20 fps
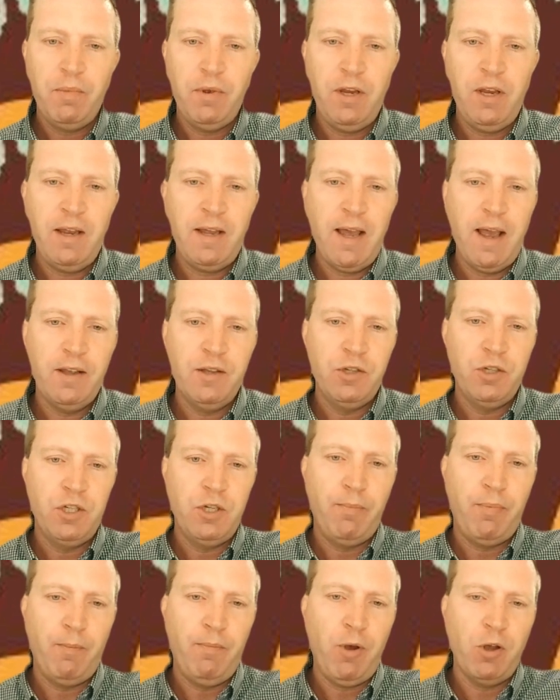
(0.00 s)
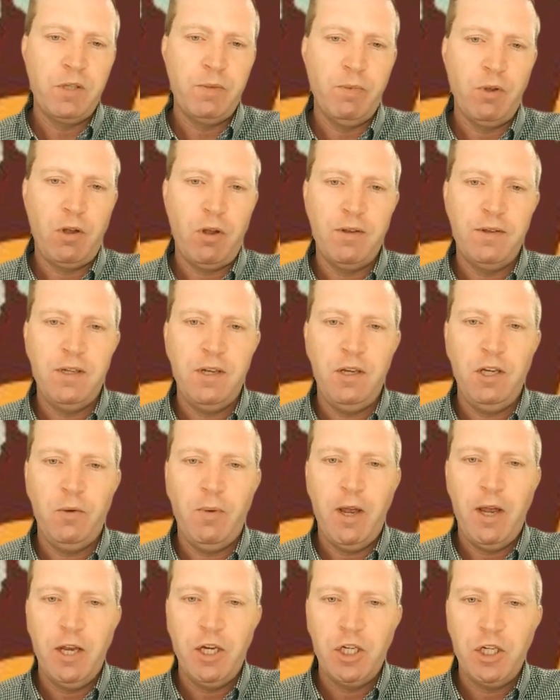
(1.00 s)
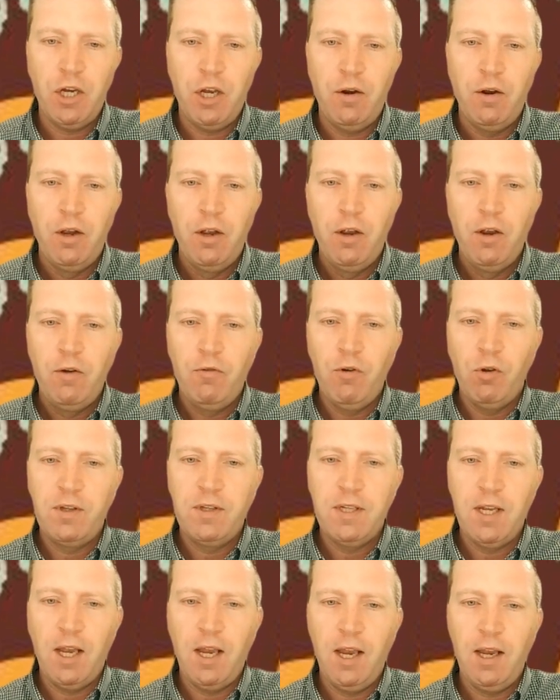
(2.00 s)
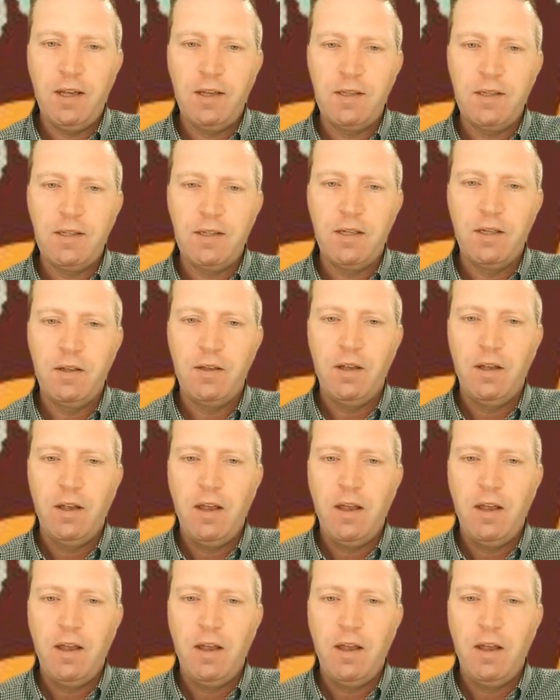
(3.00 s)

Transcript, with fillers: but you get such a possible continuation. Rook takes.